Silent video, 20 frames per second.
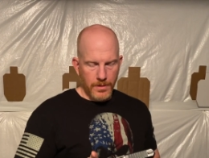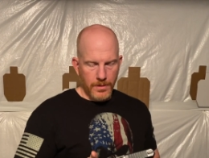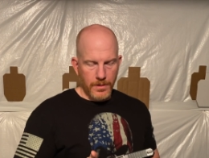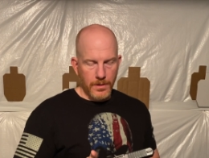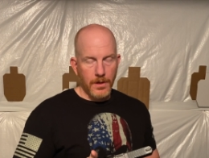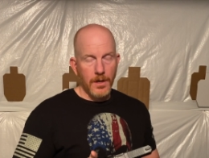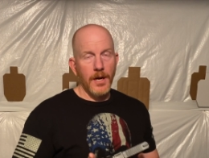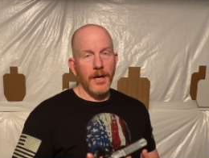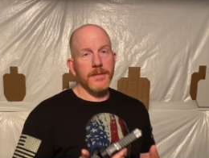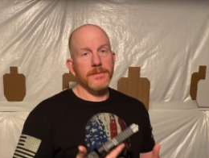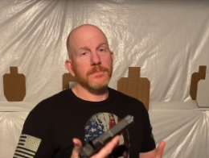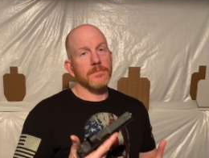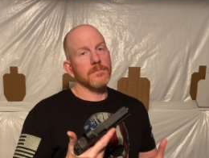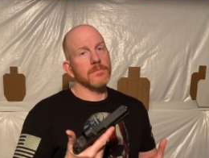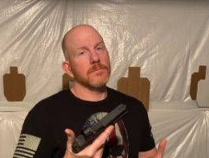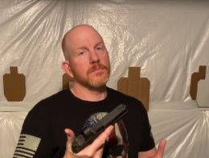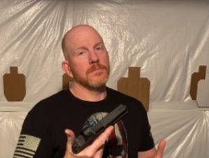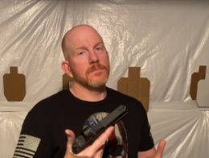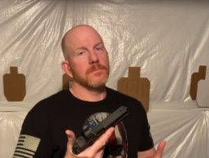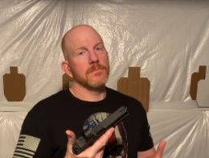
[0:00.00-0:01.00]
All right,
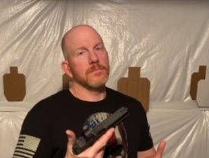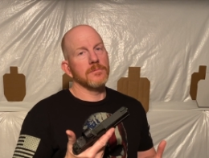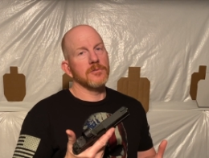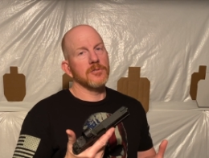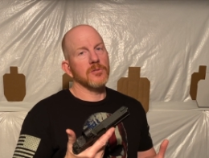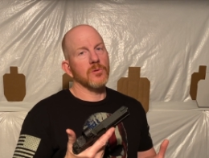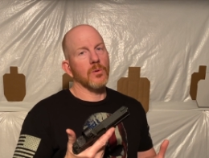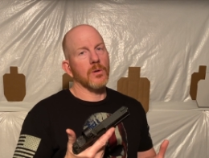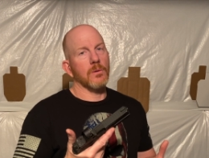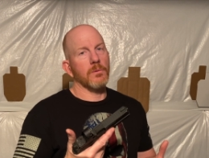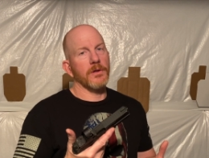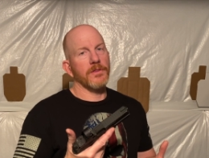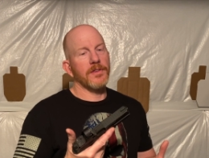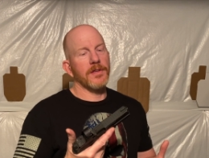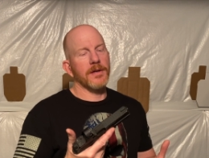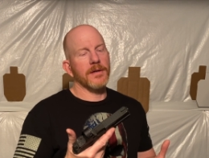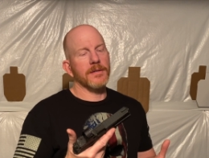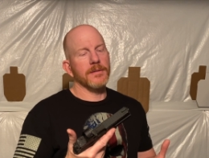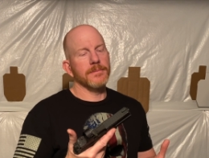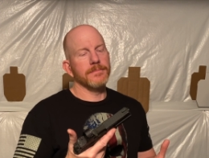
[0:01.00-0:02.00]
so what do I
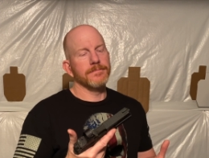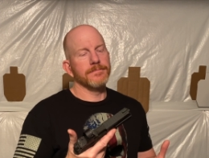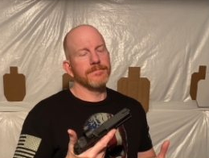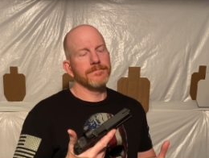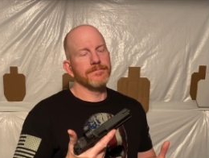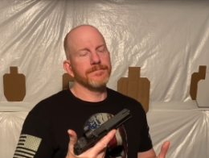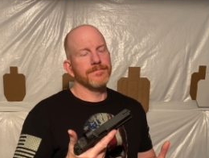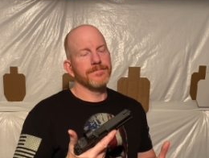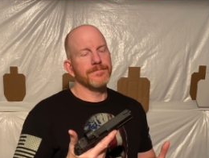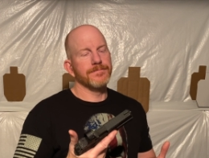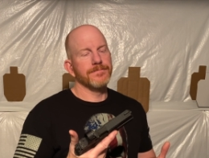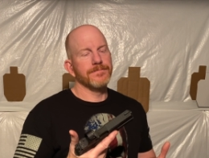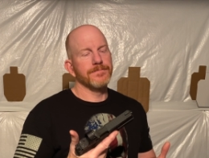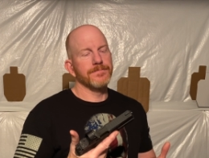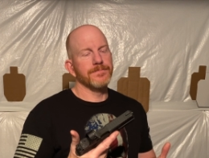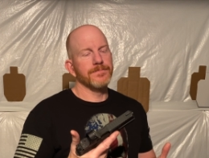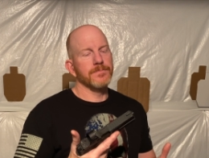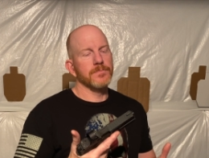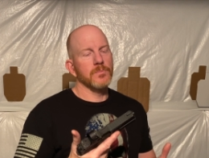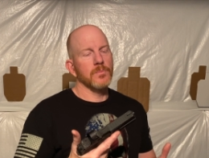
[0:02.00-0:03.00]
think?
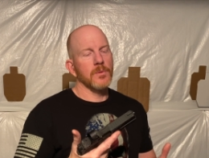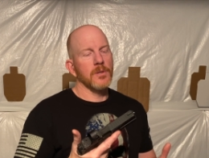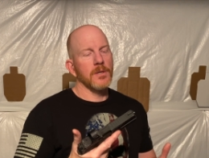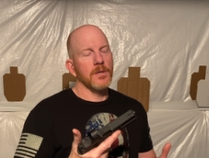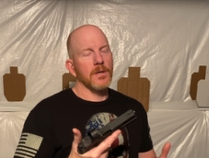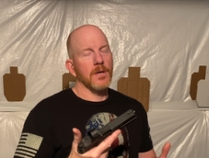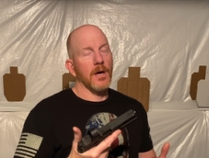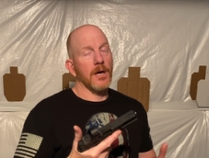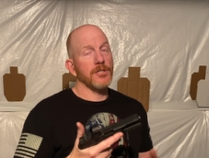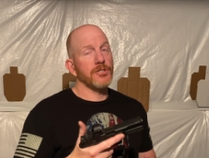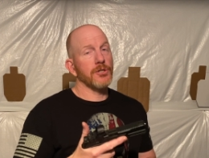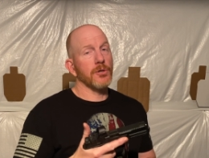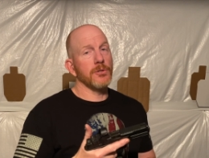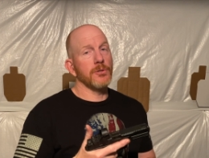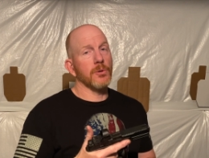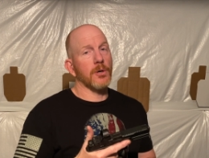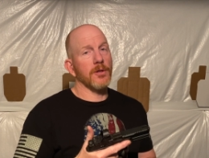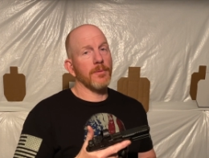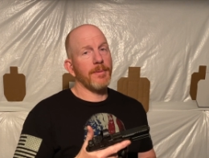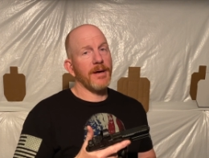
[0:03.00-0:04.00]
I showed
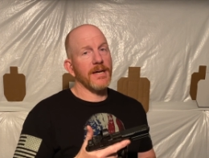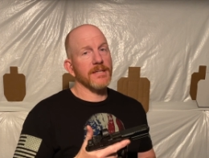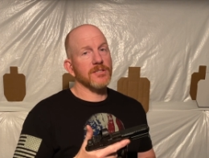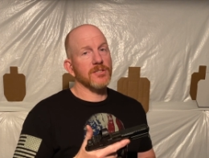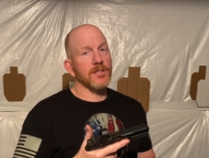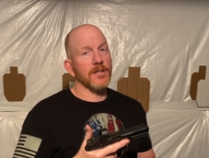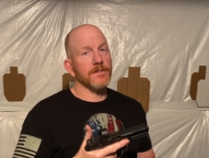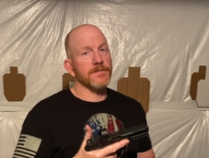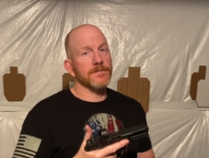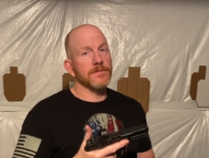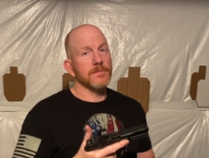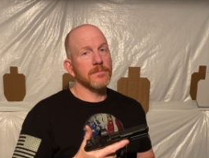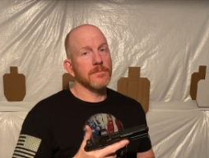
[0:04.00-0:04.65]
you all the bad stuff.